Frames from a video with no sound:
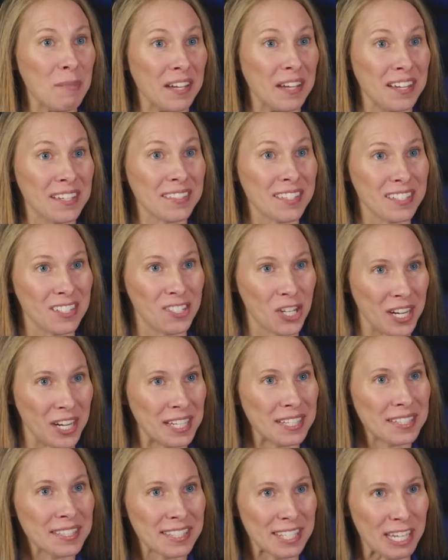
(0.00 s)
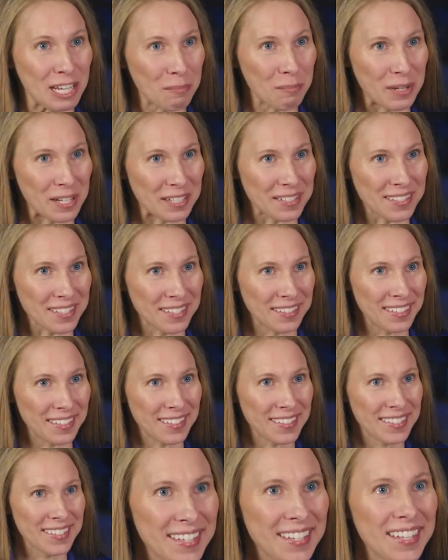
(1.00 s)
that has a giant sandbox in
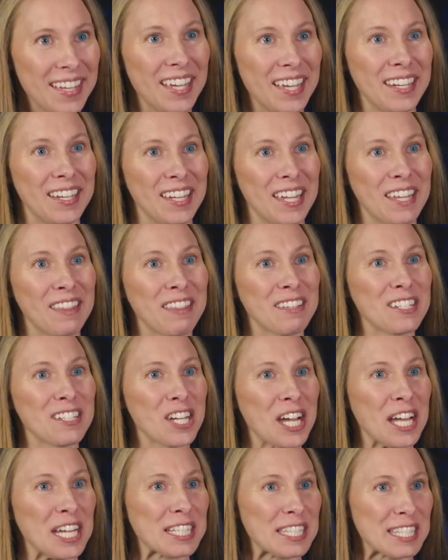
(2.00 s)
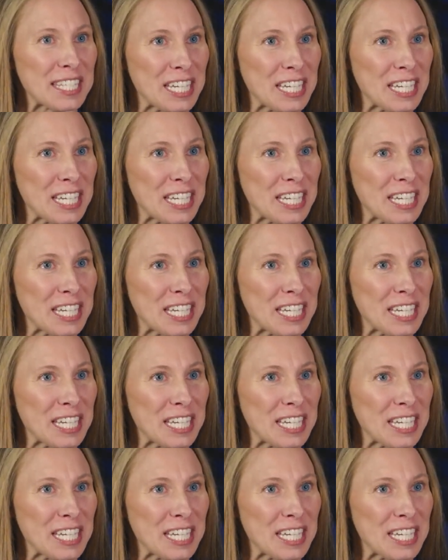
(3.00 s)
it. And in the giant